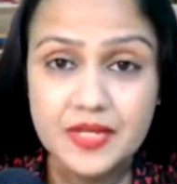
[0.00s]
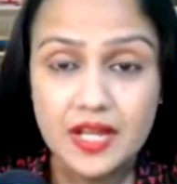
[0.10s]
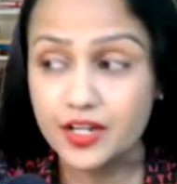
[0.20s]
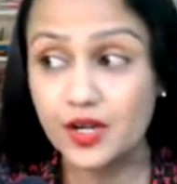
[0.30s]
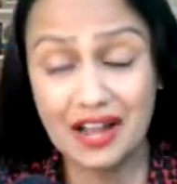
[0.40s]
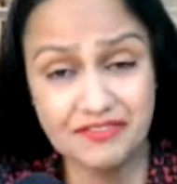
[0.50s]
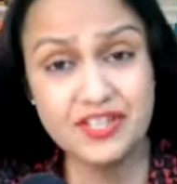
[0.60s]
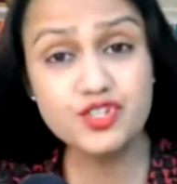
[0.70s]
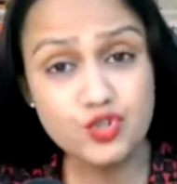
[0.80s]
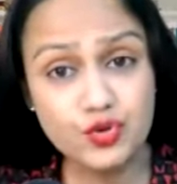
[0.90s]
Now, Kavya
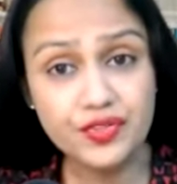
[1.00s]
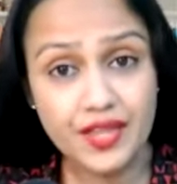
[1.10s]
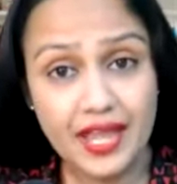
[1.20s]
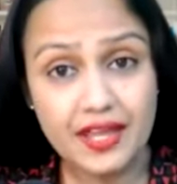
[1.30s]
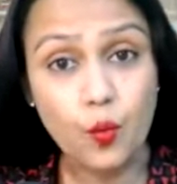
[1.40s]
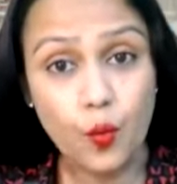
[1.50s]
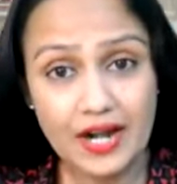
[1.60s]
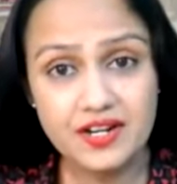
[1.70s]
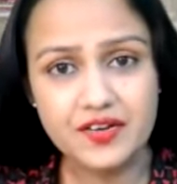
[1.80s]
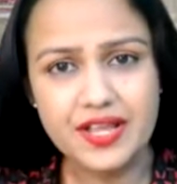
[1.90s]
stood there
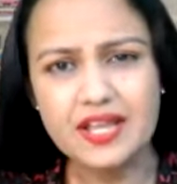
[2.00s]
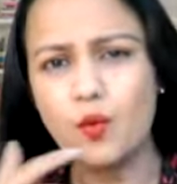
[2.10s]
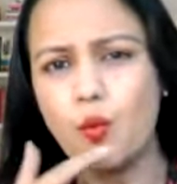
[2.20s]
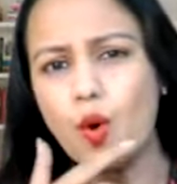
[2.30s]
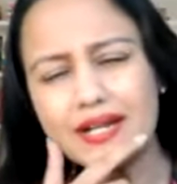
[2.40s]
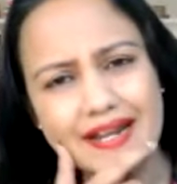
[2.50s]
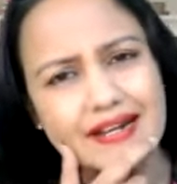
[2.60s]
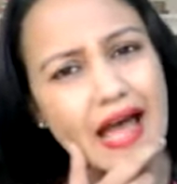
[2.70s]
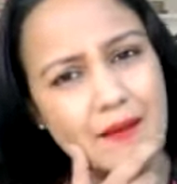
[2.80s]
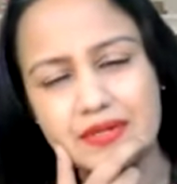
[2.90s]
wondering what had
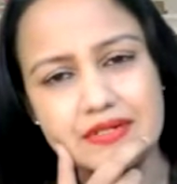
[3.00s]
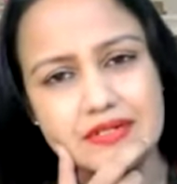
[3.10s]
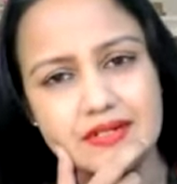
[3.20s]
happened.